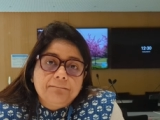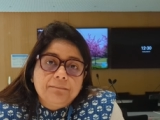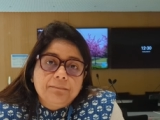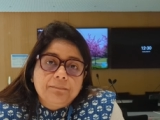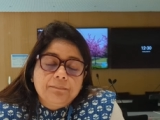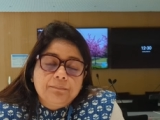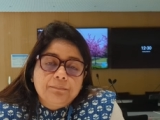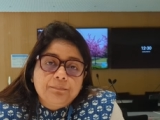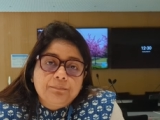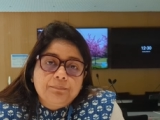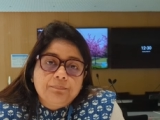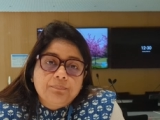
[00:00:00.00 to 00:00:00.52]

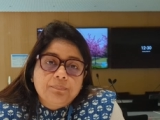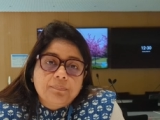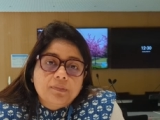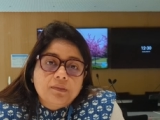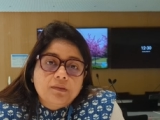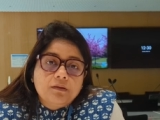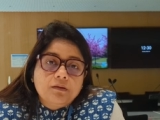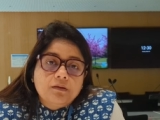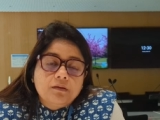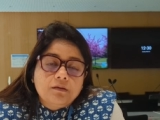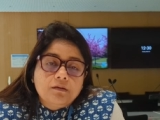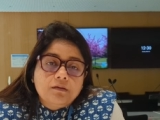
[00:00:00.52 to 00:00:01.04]
and you came
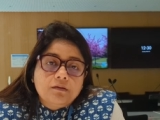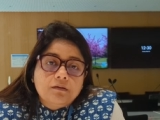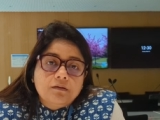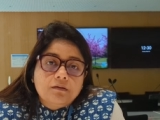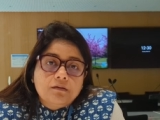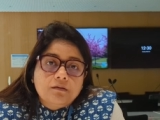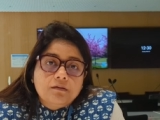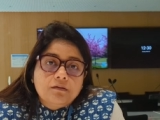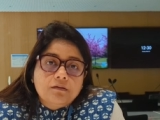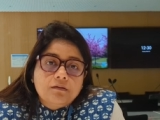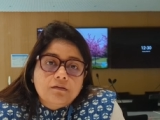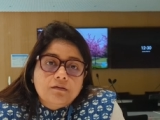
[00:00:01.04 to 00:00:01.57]
to geneva
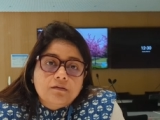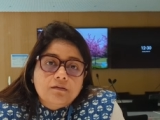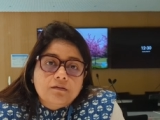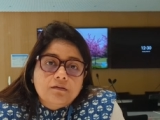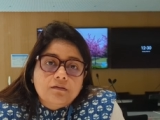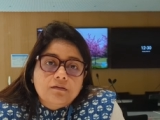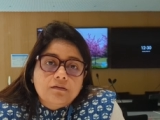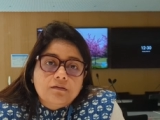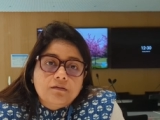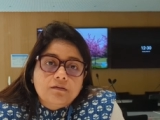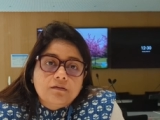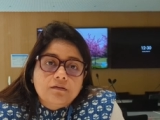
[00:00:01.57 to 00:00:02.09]
this
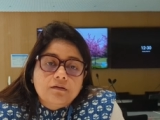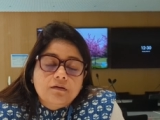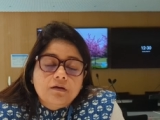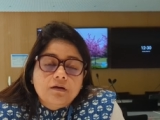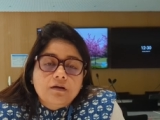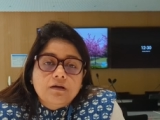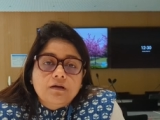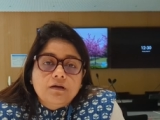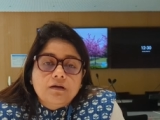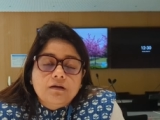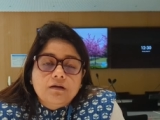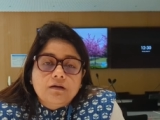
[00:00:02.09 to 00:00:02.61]
week
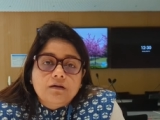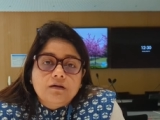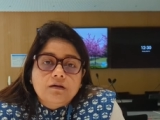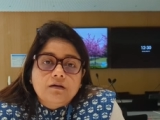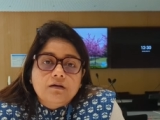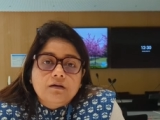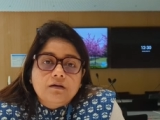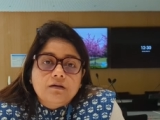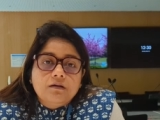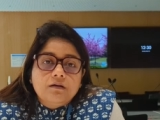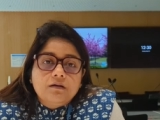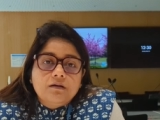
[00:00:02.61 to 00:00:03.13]
for what
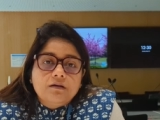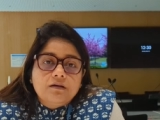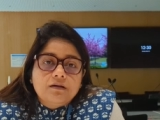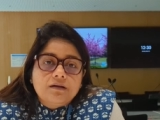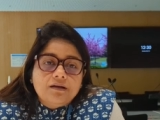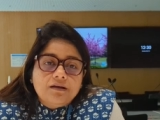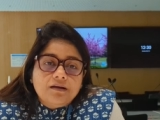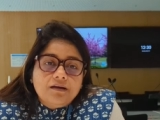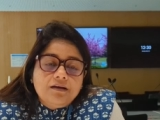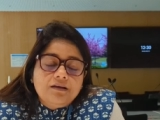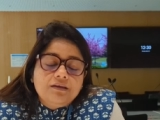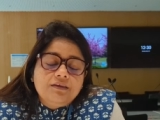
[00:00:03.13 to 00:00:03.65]
reason
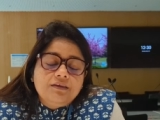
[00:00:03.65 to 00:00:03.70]
uh,